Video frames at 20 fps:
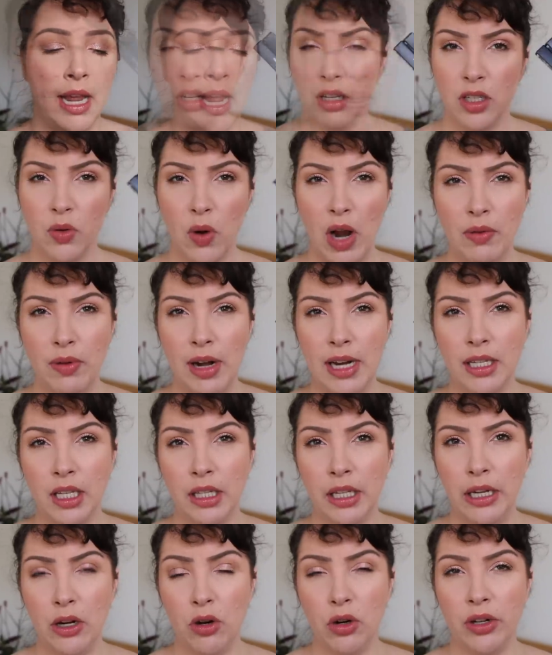So I
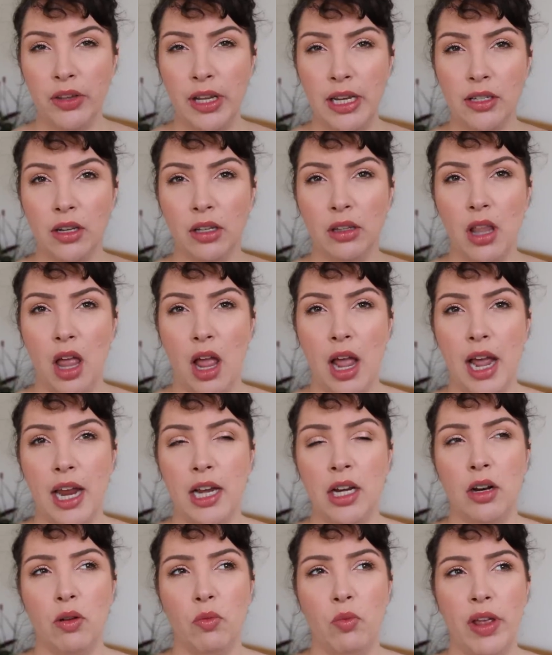recently ordered these online